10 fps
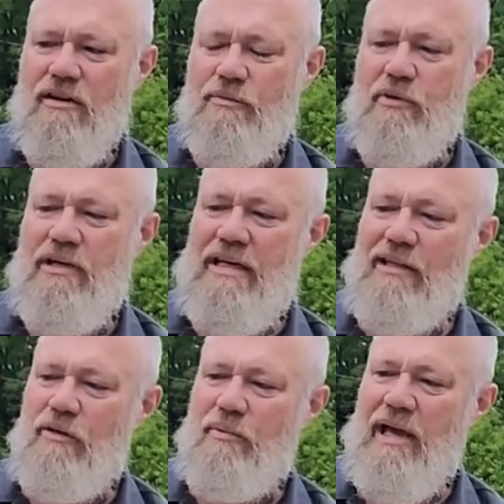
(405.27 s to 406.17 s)
that's pretty
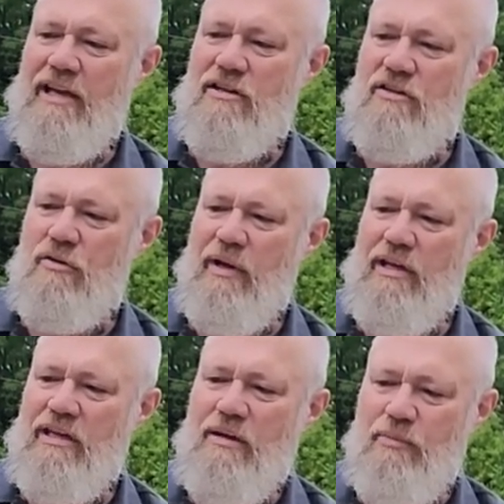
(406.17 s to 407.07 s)
neat little package. Good
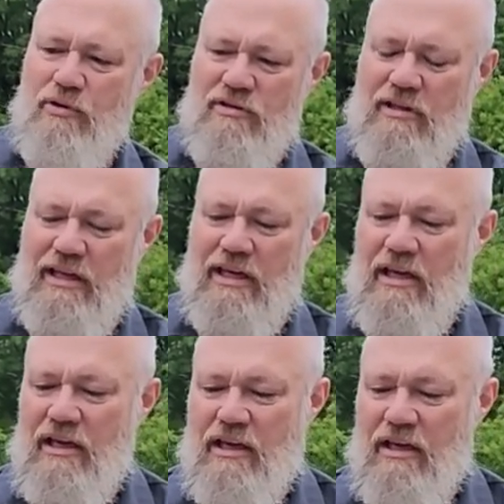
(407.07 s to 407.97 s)
way to keep your
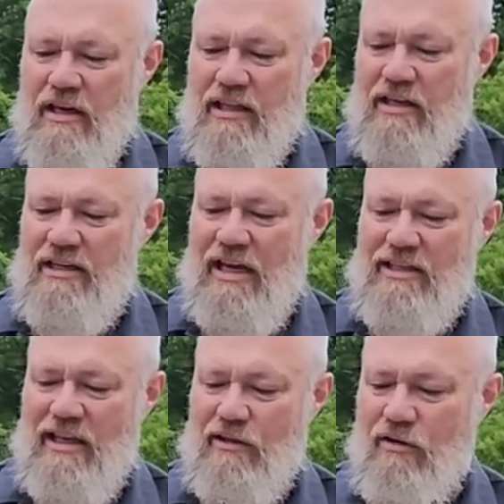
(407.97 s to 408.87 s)
sling. And then it's
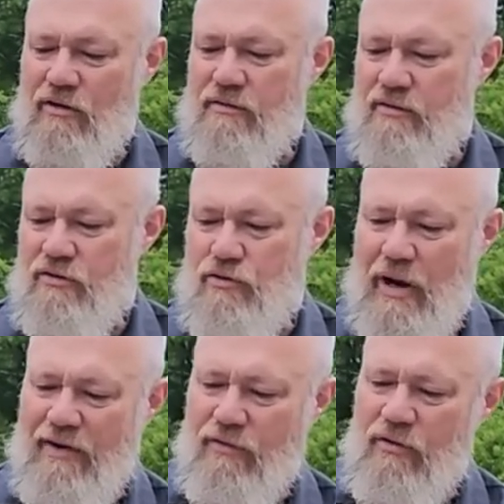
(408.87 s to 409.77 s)
got that little
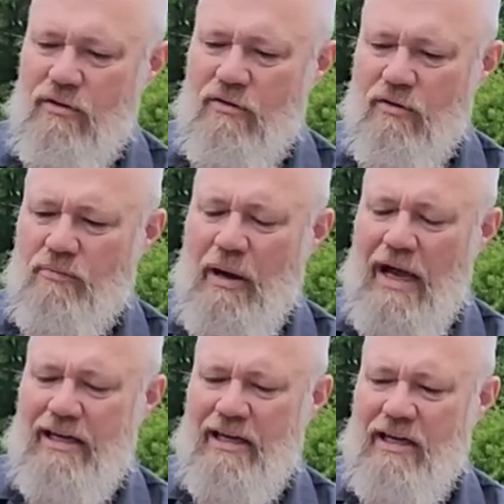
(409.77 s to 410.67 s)
travel or
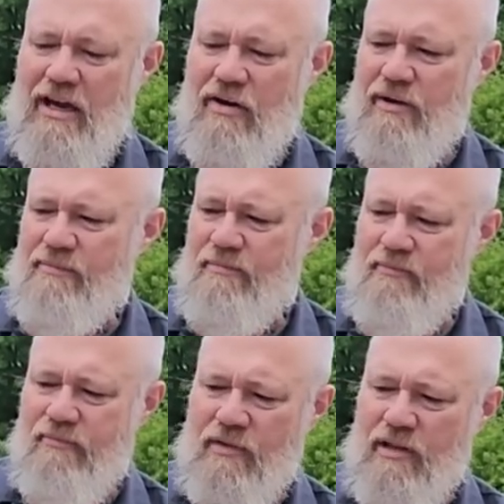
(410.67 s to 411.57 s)
pocket carry
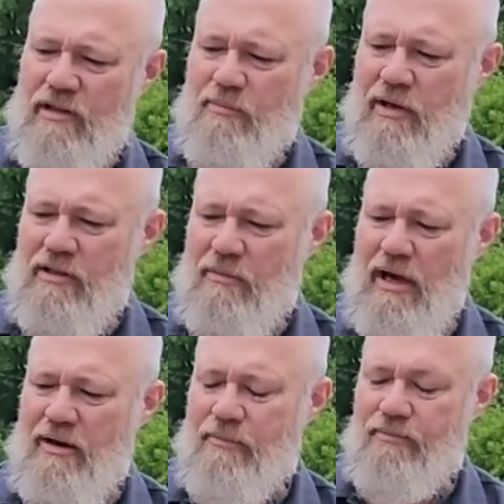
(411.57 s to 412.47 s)
clip on the
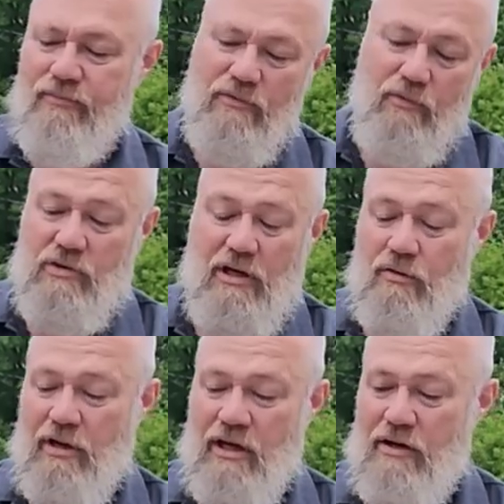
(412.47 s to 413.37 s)
bottom, which I
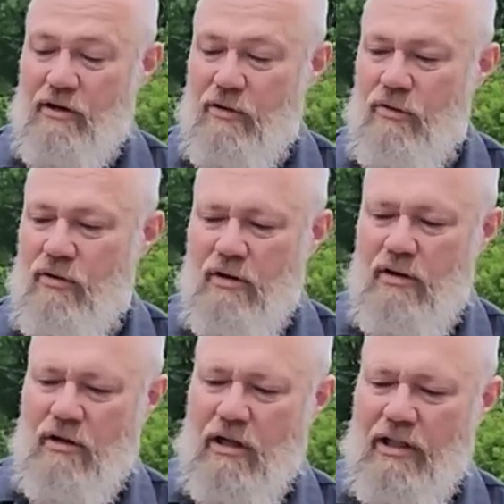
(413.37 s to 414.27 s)
don't know how to do.
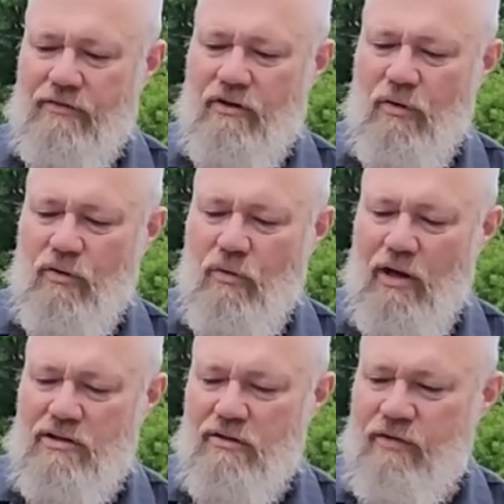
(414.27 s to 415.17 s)
I'll have to go and
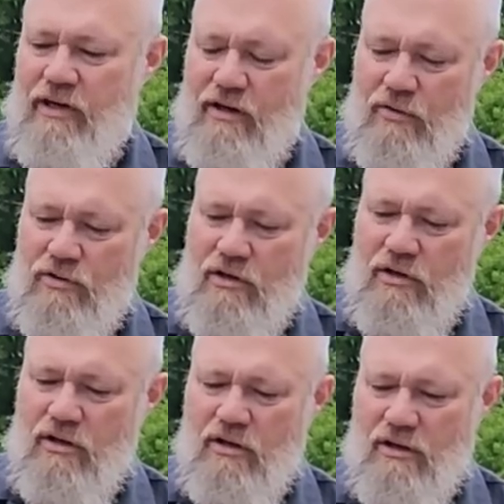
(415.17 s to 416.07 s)
watch the videos.
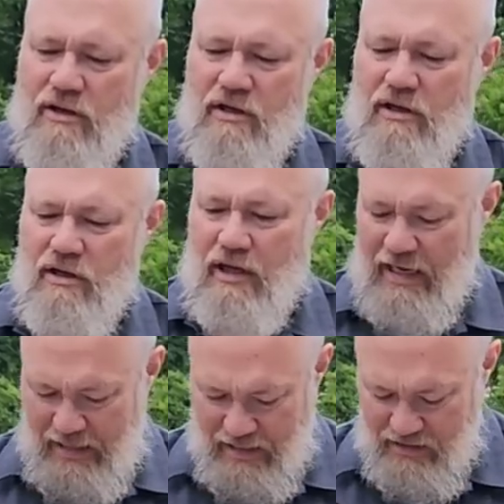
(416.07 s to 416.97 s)

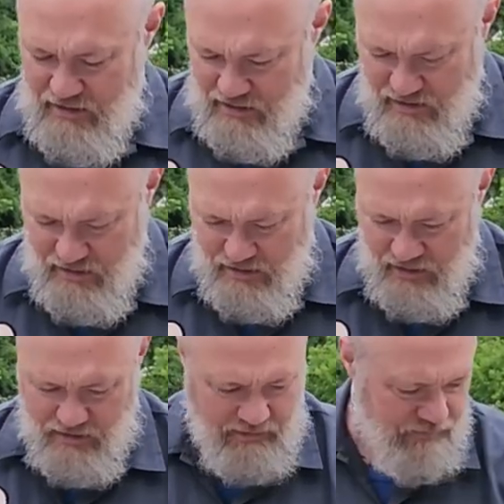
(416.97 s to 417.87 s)
And
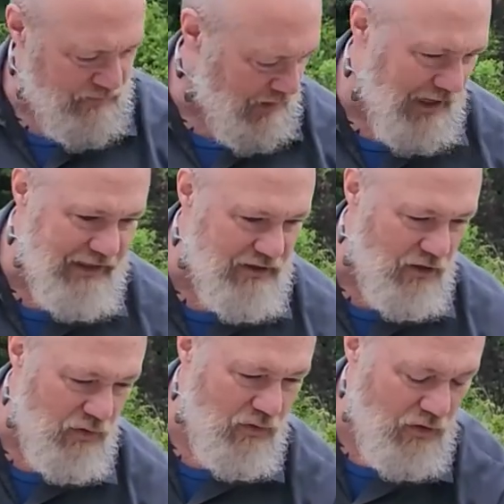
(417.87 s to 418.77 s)
um, I
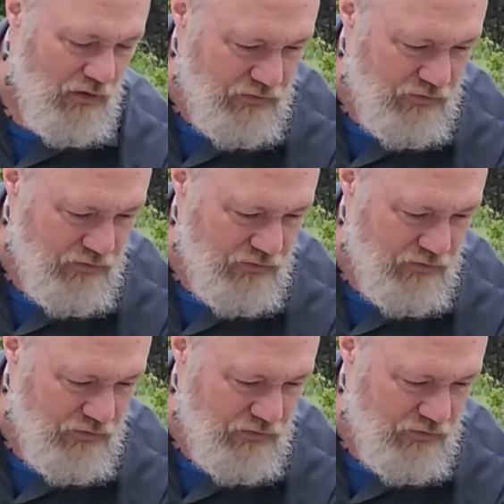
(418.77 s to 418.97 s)
know